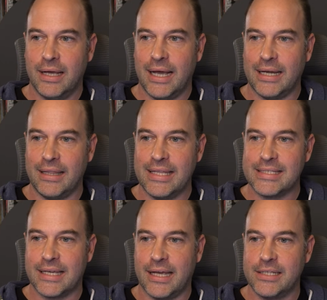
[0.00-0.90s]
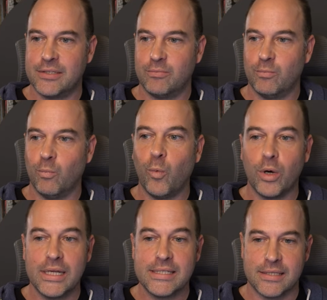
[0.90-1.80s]
And in this case,
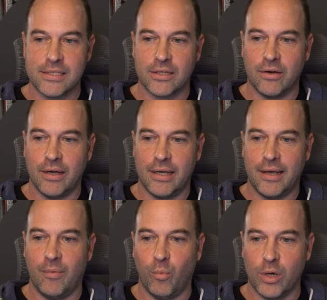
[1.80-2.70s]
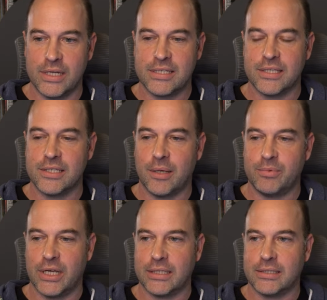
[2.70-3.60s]
what is the sky and what is the
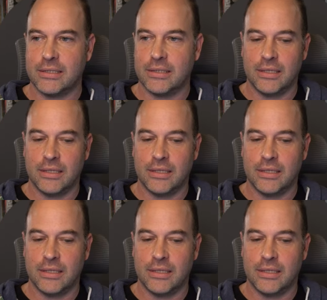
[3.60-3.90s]
subject?